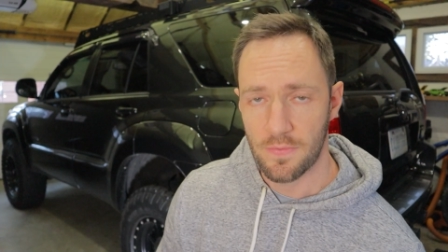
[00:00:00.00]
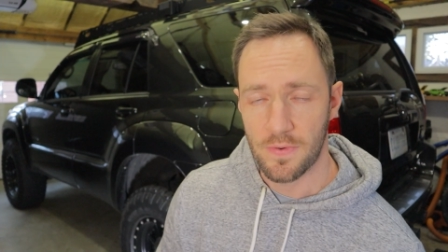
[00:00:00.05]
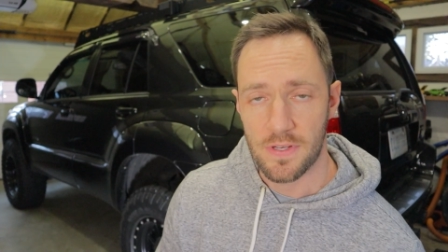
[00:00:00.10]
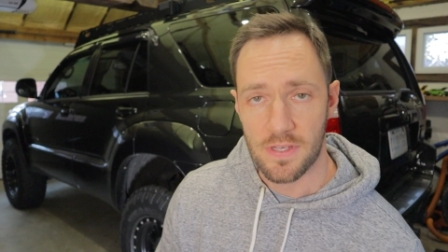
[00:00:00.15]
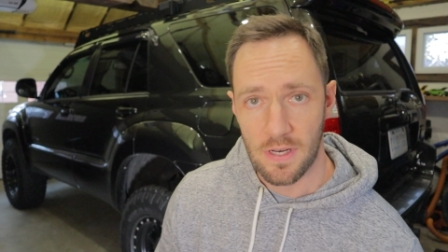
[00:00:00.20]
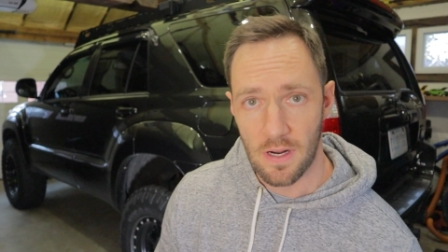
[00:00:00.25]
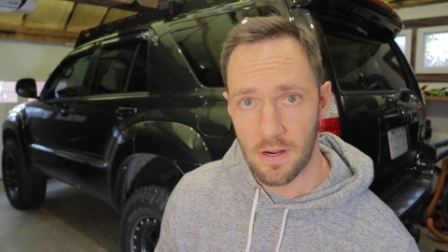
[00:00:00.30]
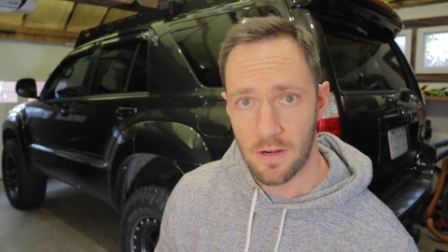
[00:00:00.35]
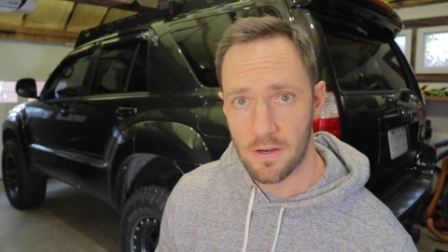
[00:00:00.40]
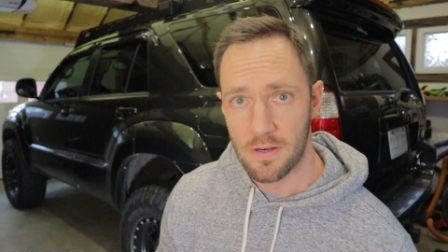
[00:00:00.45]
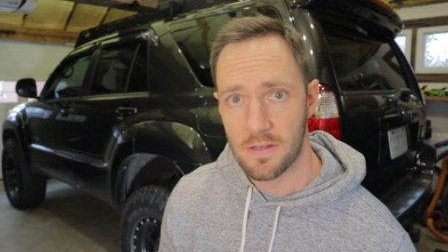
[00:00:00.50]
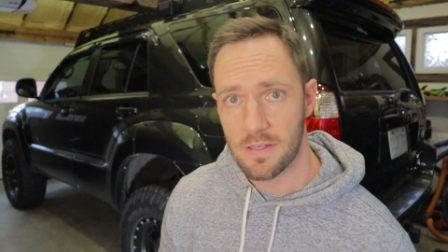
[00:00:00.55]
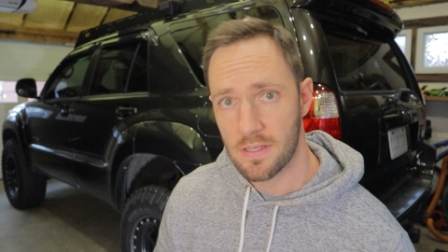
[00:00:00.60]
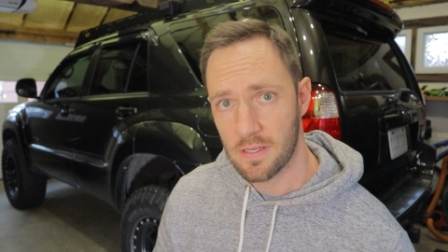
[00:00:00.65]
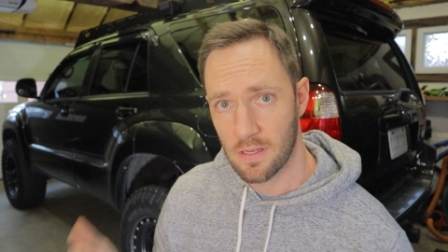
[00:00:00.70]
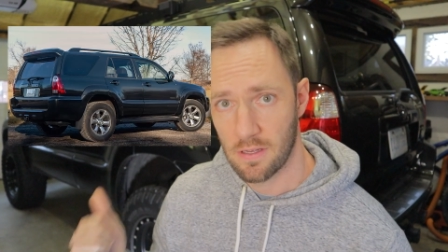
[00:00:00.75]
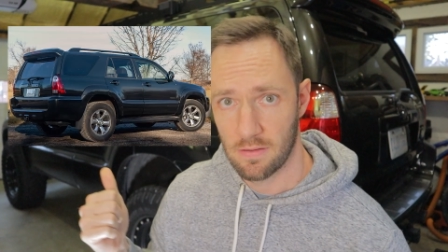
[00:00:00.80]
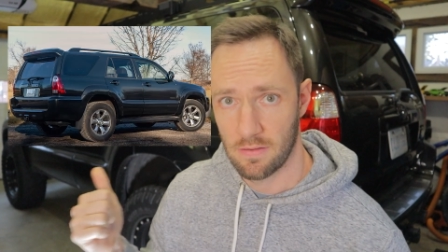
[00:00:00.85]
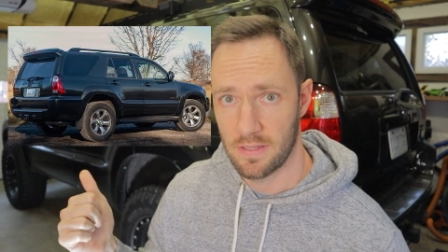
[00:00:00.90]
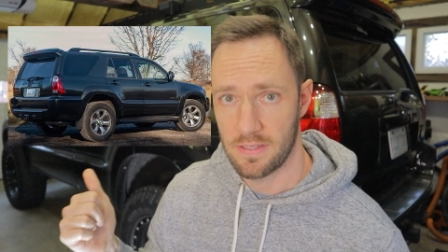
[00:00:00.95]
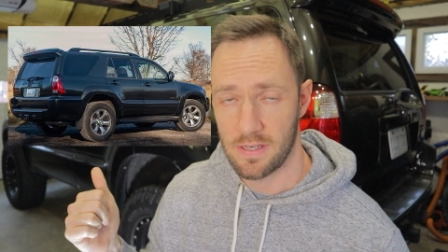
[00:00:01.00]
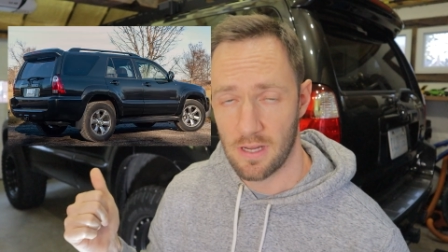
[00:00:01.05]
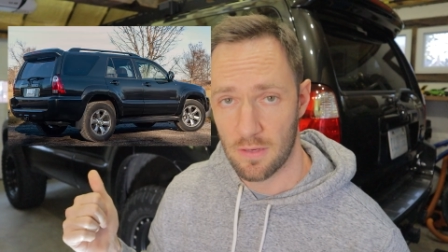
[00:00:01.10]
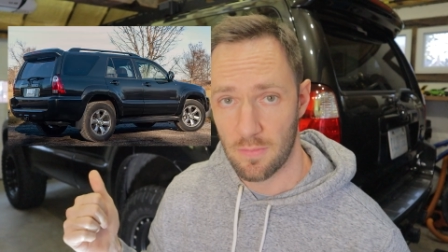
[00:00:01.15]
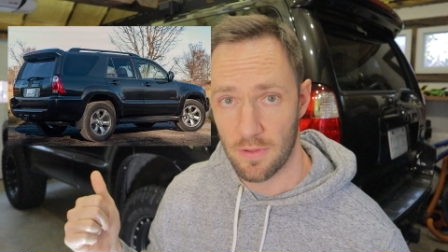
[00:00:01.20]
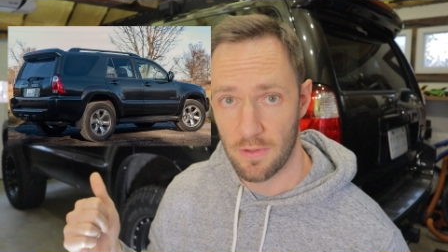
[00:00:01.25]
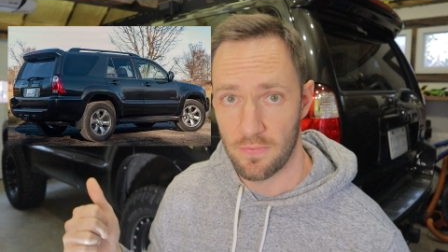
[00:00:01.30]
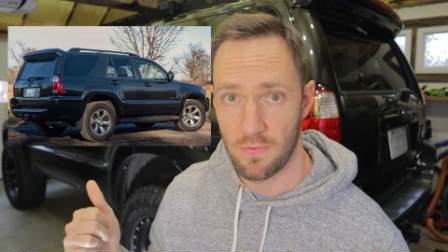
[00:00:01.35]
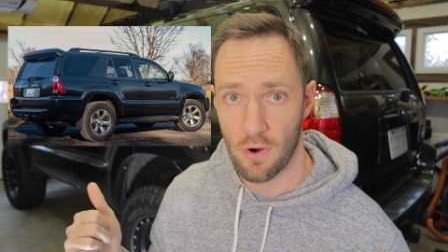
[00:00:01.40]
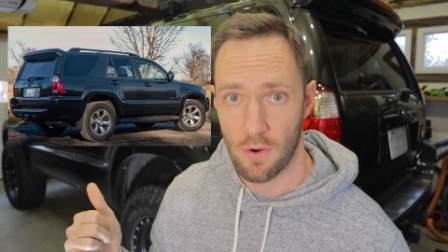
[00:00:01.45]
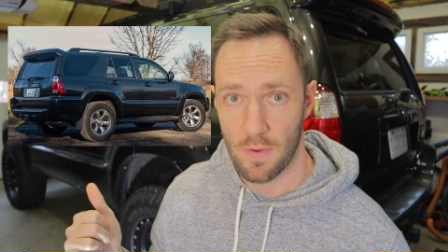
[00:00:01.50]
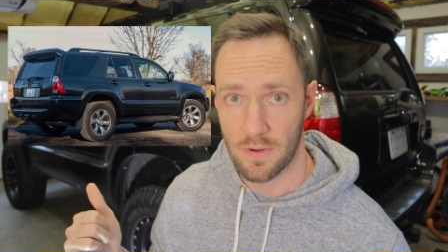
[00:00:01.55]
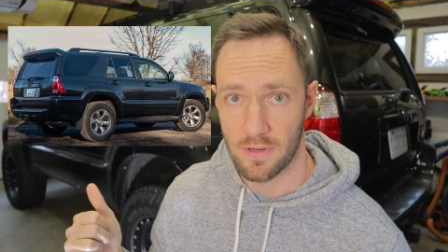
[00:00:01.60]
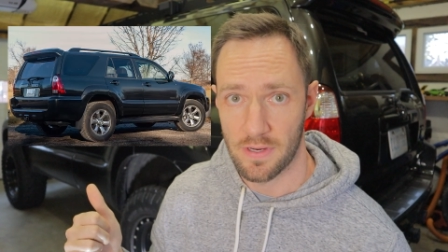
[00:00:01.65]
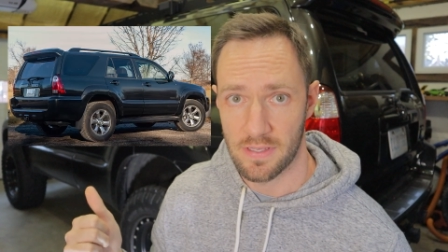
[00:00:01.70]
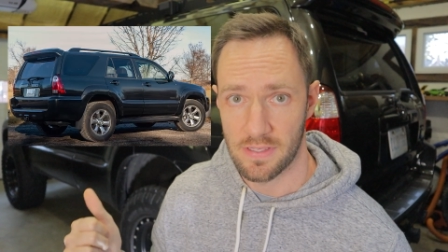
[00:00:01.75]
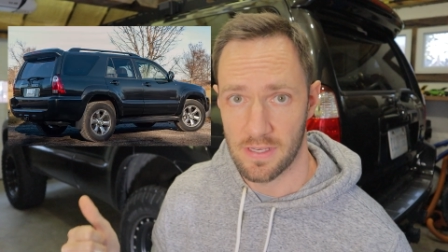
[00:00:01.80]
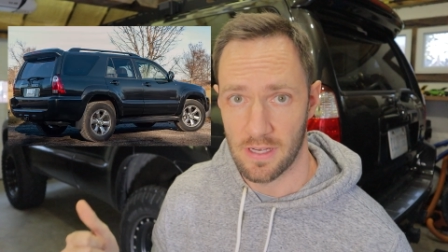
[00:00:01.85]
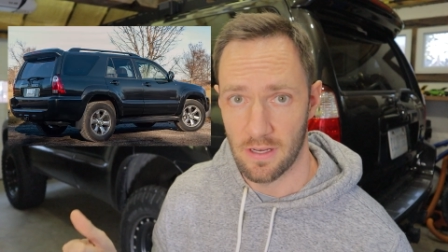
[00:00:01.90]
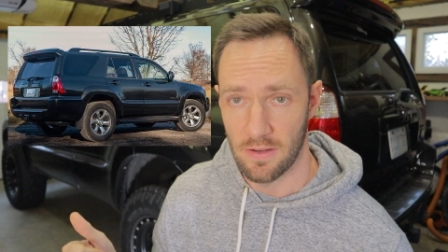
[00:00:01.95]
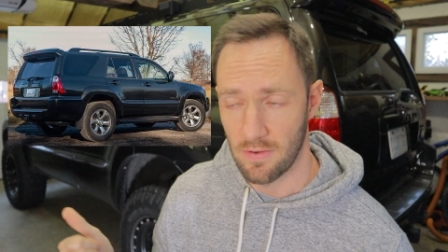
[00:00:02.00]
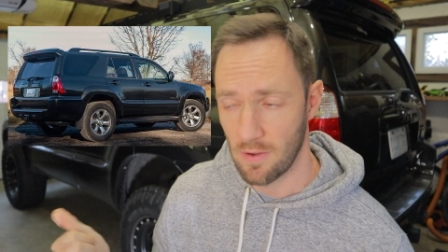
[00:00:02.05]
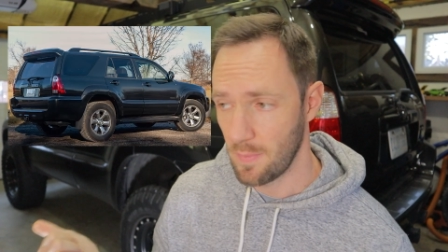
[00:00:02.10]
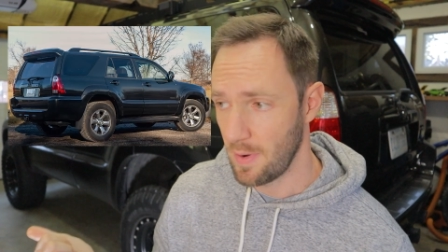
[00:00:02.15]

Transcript: for starters, let's talk about the 4Runner itself.